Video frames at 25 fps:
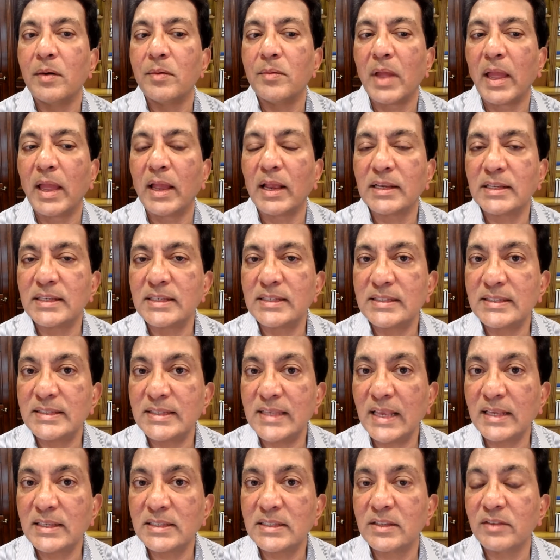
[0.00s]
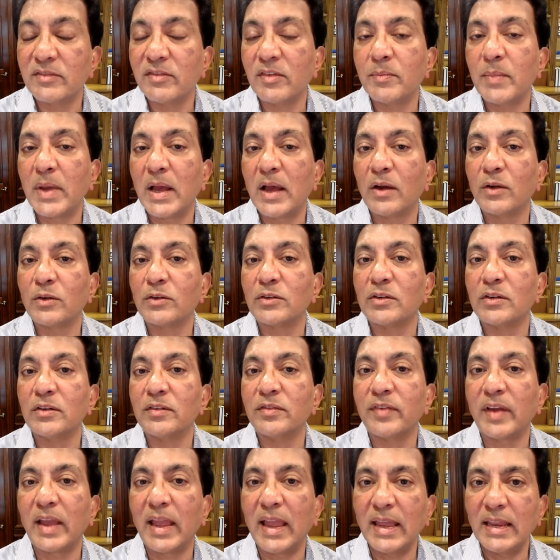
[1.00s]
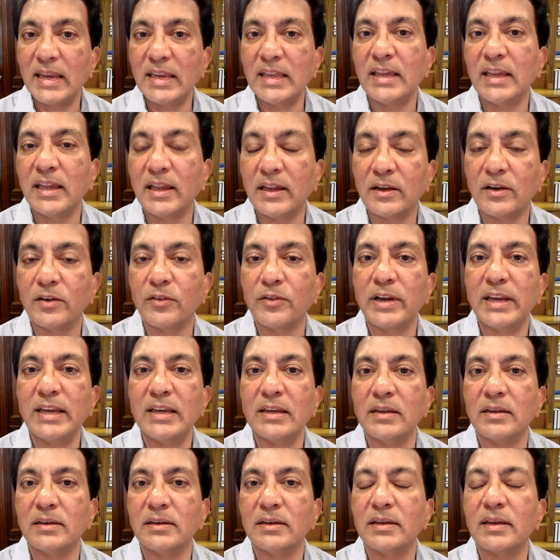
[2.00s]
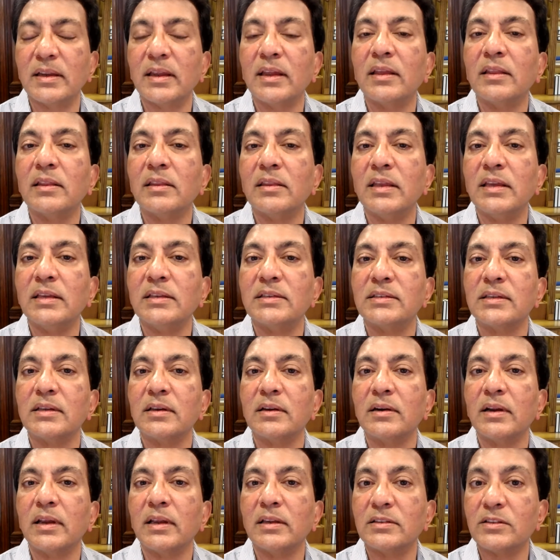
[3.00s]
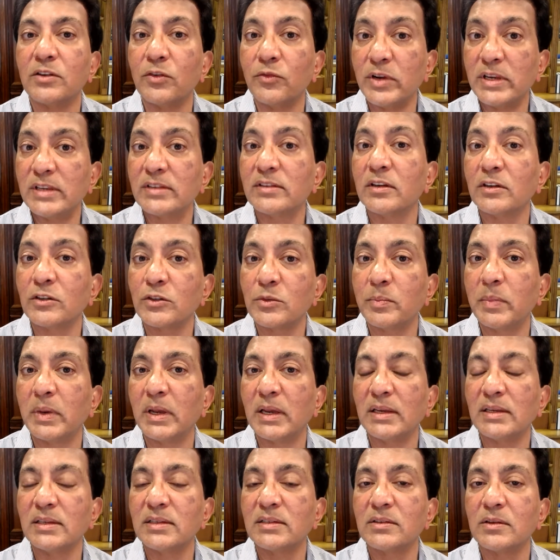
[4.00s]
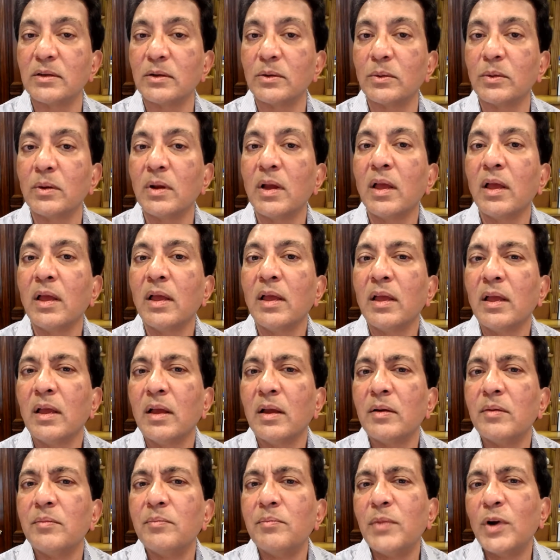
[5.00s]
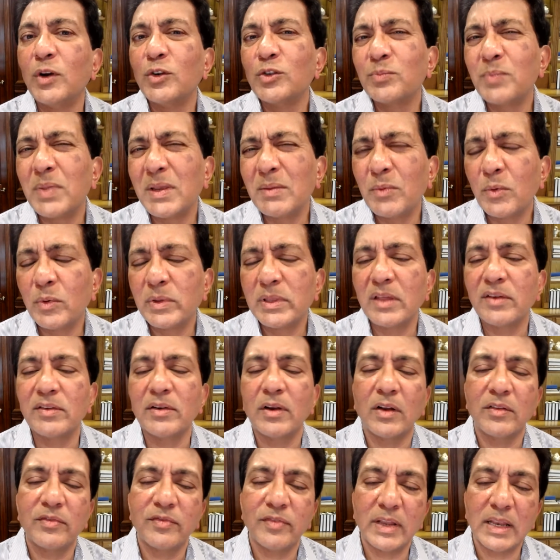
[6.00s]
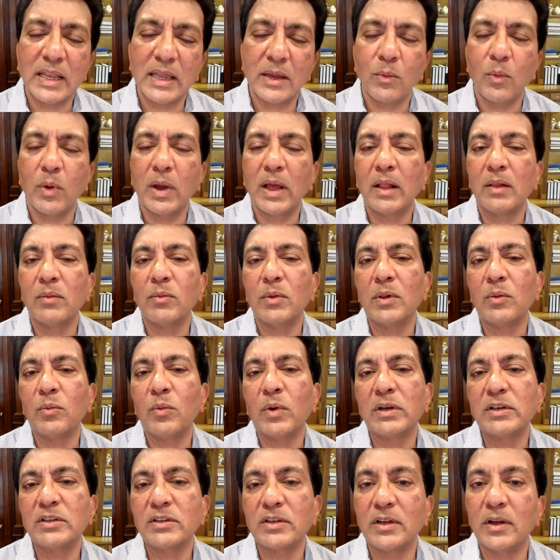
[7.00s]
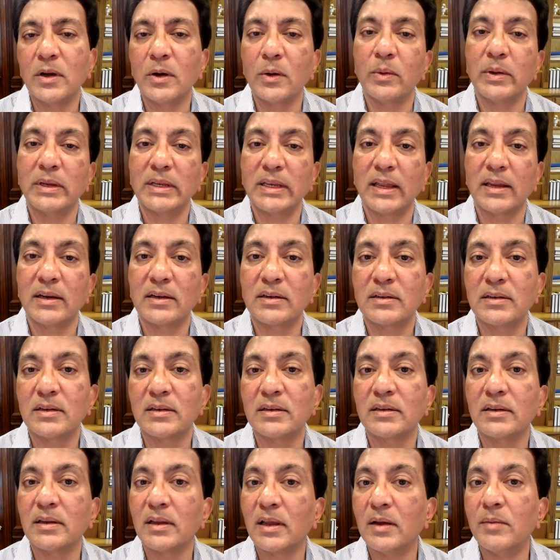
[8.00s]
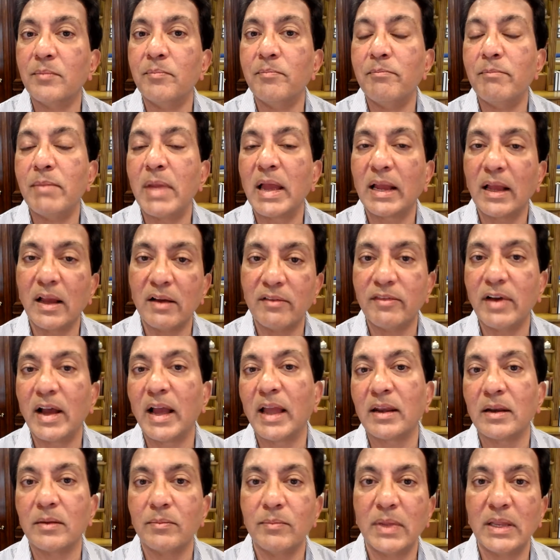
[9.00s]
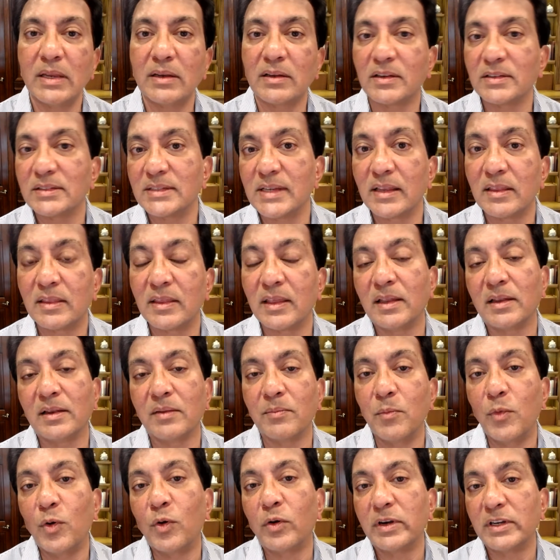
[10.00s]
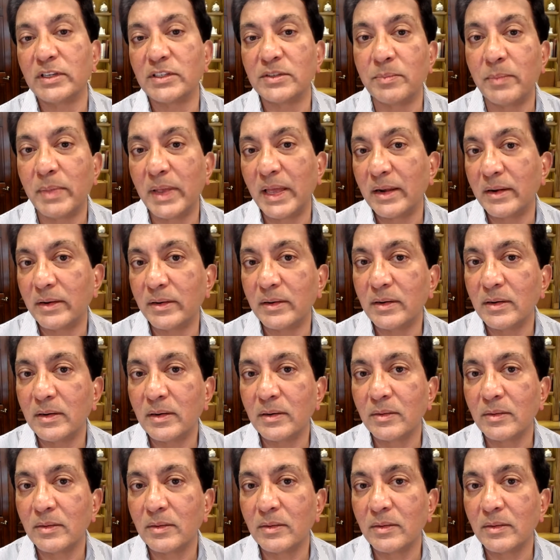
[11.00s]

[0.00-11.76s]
excessive amount of any ingredient. It's research based, so most people when they're not feeling well will want to go and get a mega vitamin because they think more is better.